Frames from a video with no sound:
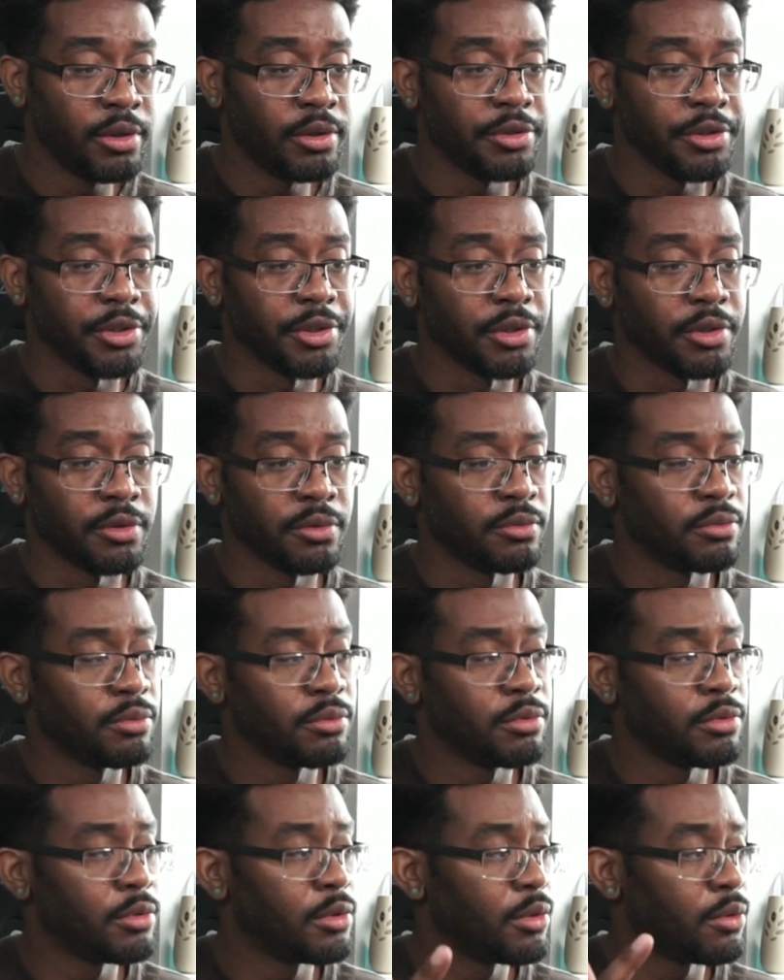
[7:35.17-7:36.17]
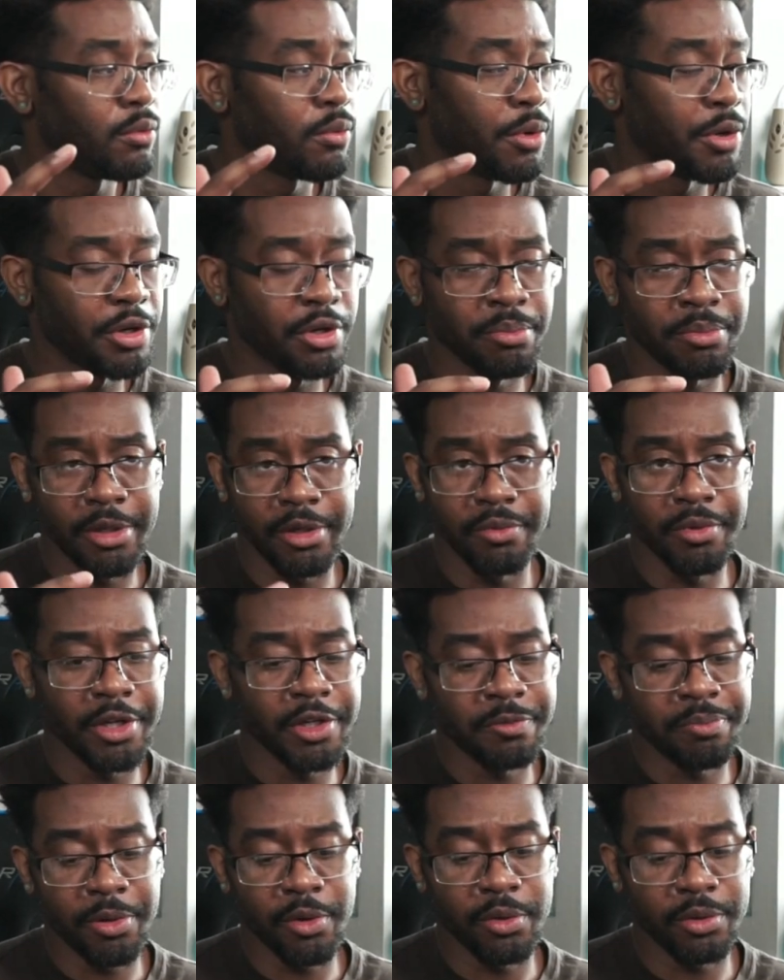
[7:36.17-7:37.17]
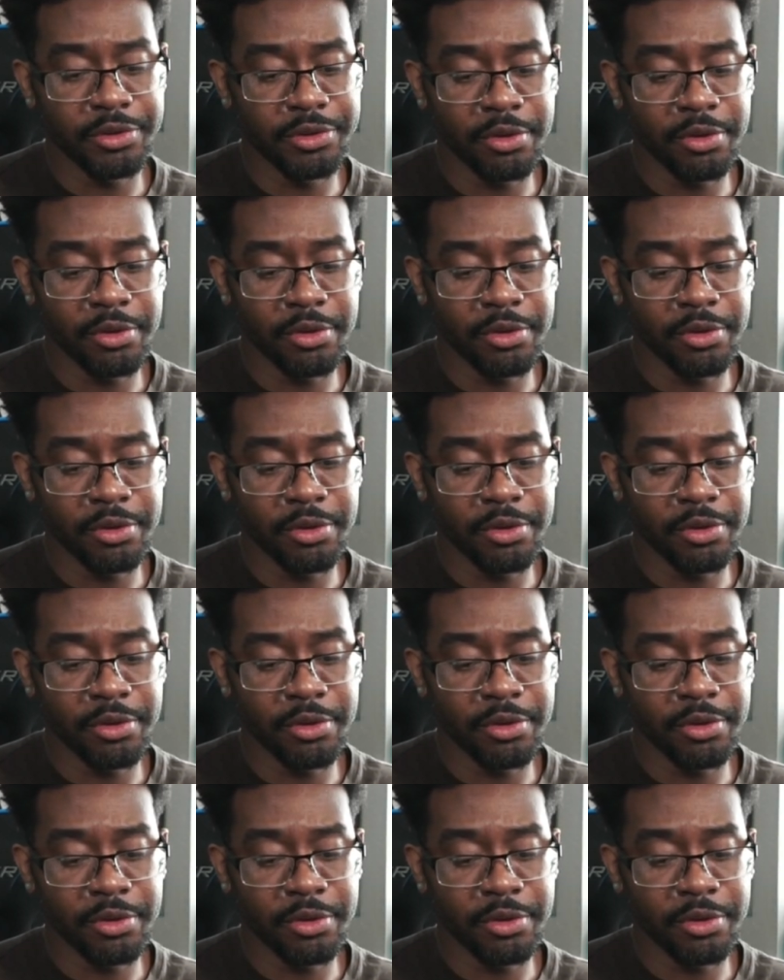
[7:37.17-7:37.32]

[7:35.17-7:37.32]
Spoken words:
You know, what are your mid-range pokes?